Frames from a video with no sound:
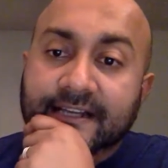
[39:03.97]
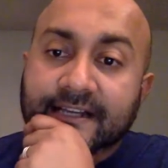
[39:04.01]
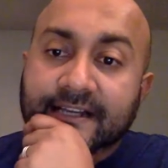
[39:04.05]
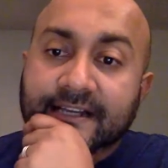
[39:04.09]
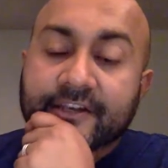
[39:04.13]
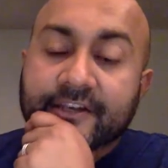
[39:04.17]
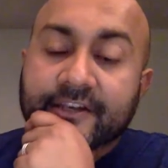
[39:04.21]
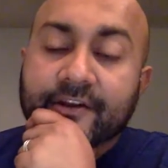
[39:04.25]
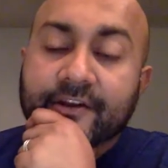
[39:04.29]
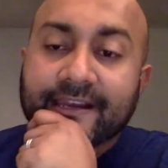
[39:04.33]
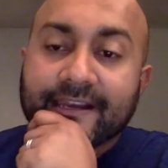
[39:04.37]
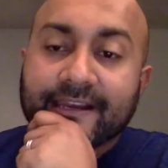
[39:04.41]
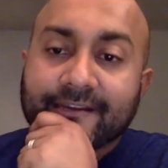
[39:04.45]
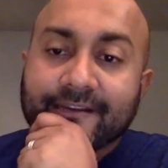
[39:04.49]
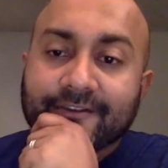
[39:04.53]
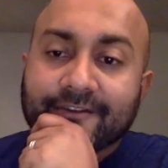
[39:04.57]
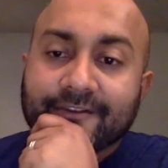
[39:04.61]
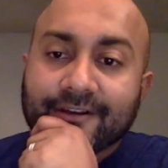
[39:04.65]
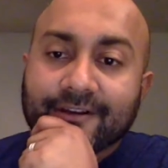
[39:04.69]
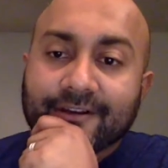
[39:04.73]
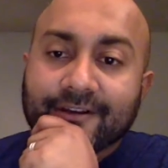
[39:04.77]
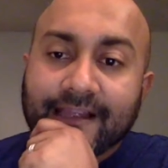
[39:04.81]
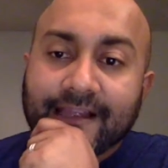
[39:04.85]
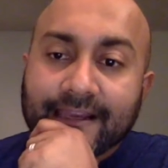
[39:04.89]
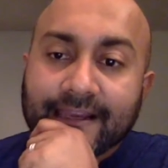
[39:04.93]
I
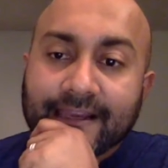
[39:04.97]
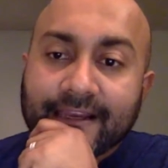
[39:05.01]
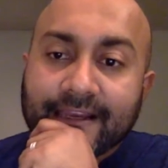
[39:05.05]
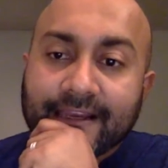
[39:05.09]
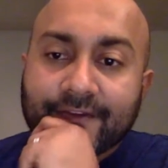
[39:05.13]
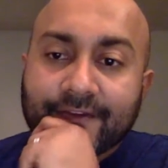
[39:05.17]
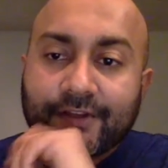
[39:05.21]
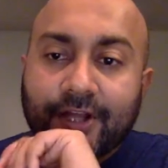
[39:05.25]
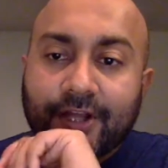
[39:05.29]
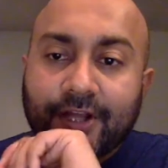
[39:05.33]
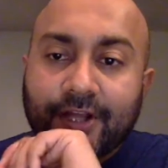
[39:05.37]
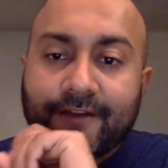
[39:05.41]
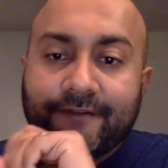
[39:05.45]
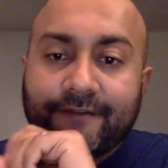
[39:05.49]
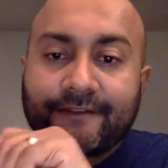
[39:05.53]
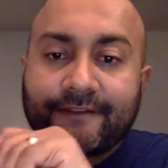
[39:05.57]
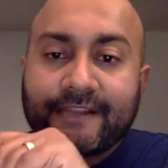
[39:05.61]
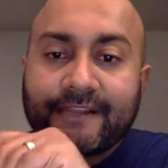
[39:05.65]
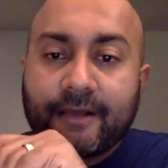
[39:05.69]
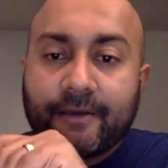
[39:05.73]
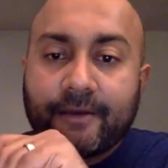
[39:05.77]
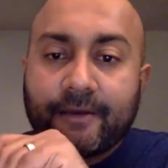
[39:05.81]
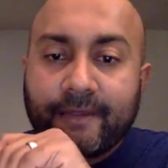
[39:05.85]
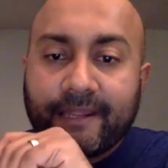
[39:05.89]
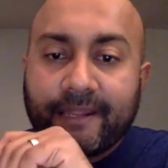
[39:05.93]
never thought of it
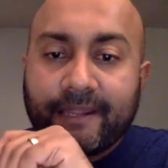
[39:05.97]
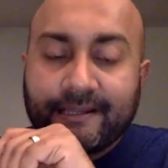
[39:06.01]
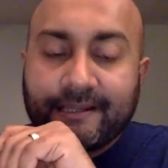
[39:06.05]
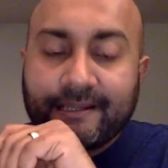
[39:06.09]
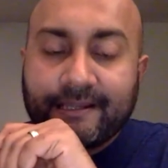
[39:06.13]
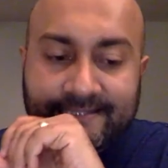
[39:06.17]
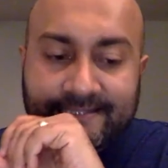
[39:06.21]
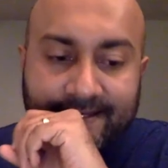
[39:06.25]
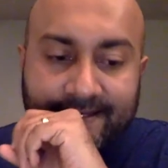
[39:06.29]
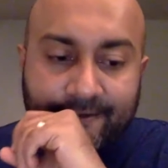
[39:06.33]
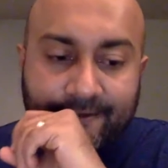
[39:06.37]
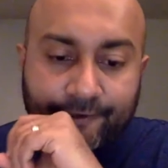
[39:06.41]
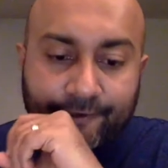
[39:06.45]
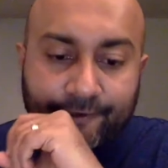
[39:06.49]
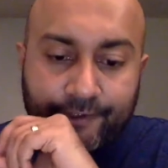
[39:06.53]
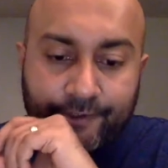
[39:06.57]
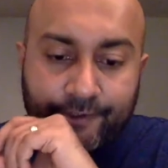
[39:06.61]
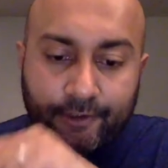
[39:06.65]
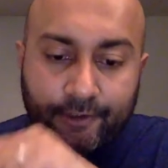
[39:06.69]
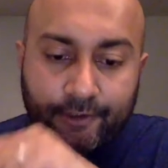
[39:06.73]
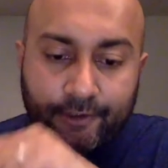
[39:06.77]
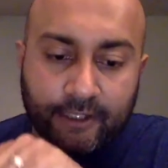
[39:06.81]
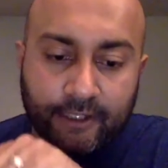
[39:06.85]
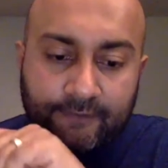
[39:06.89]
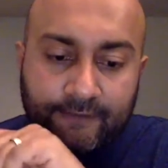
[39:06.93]
that way because I don't
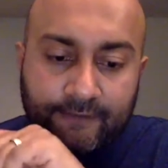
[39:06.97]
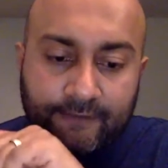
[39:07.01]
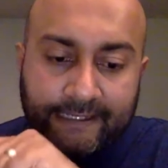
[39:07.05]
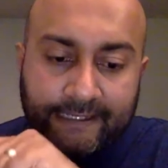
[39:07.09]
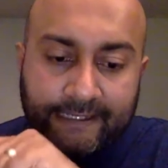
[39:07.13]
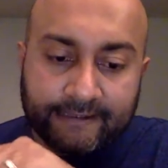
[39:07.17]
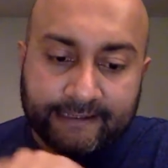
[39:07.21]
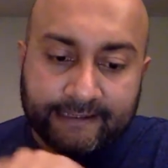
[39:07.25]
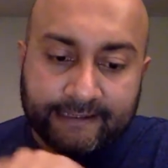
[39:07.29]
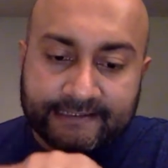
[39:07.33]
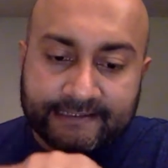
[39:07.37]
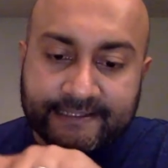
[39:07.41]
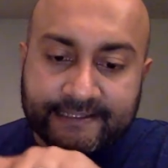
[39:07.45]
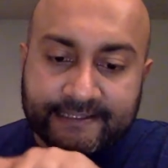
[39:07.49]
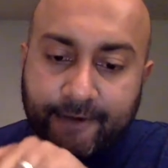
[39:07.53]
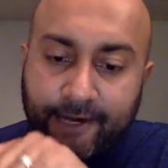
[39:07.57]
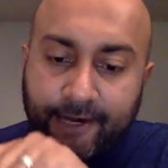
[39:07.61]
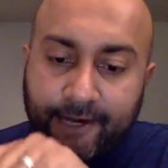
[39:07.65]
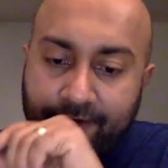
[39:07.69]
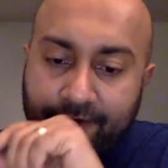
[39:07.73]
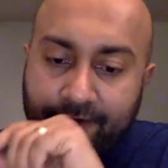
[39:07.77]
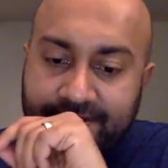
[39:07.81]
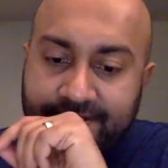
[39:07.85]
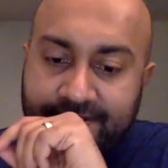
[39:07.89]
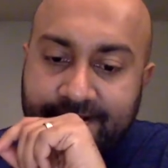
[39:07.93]
do a lot of like legacy
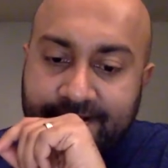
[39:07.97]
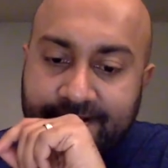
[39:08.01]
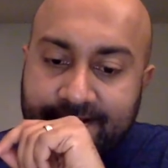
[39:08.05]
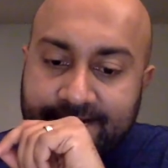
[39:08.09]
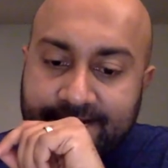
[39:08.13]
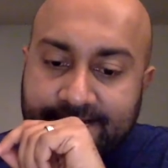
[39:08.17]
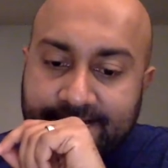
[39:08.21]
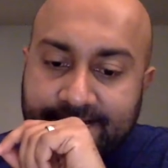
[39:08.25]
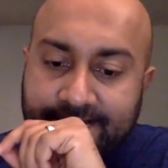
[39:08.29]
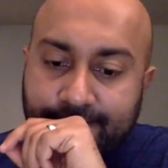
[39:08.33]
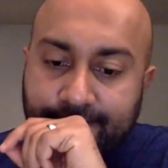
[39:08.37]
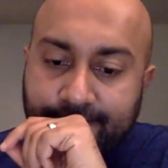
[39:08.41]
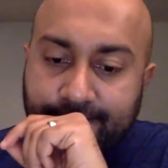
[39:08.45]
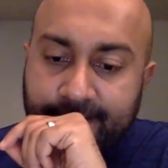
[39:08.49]
migration kind of stuff.